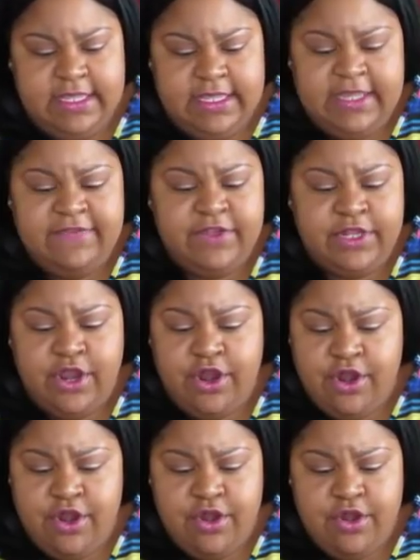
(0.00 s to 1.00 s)
even
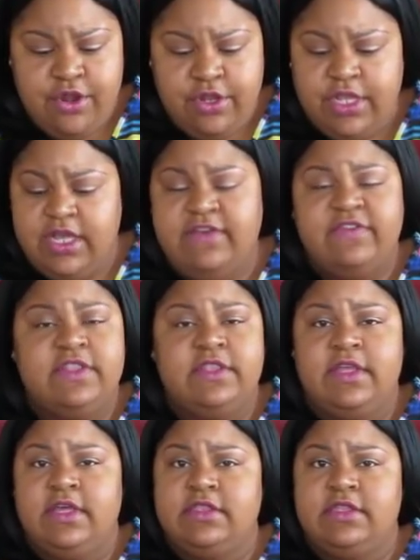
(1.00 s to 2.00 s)
heard of
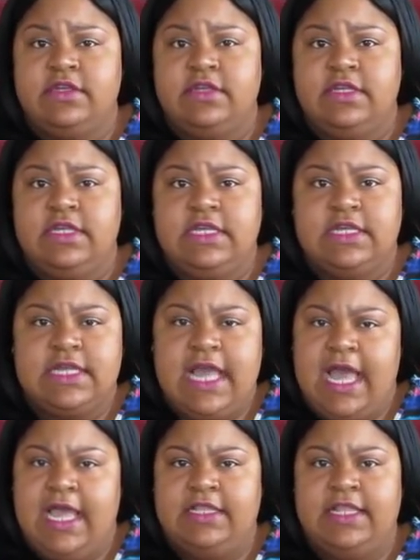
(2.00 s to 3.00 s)
another
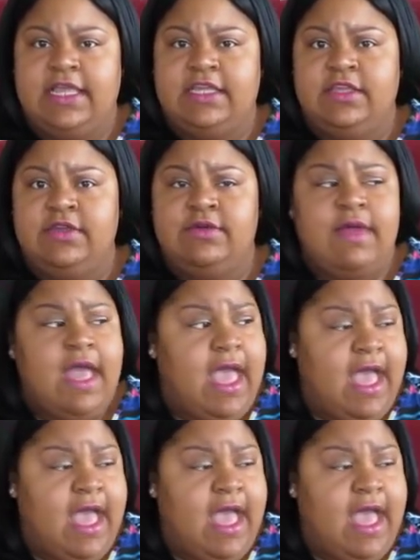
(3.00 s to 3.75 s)
God like you.